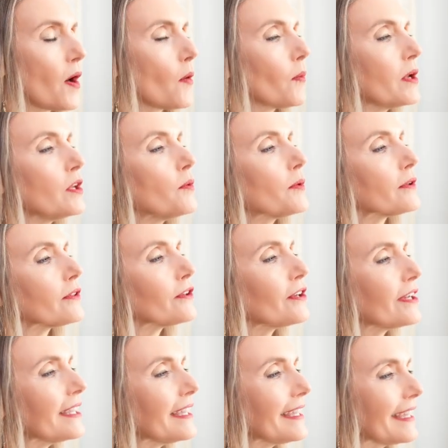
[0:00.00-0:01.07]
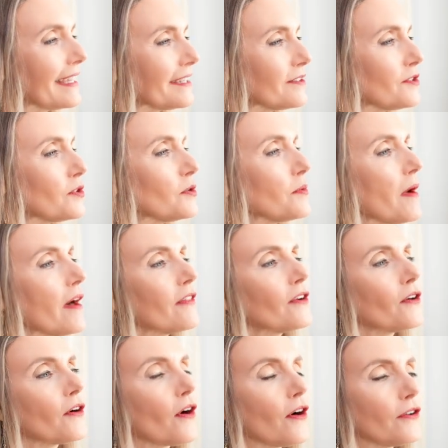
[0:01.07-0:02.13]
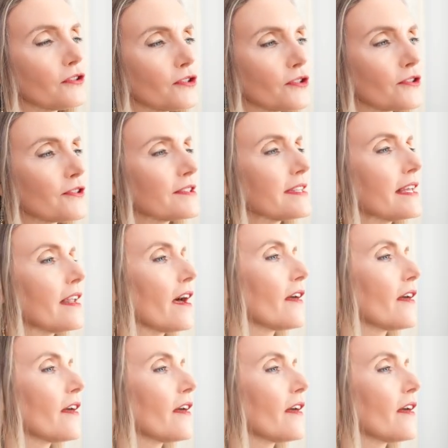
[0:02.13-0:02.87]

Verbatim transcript: when you were looking into other cultures and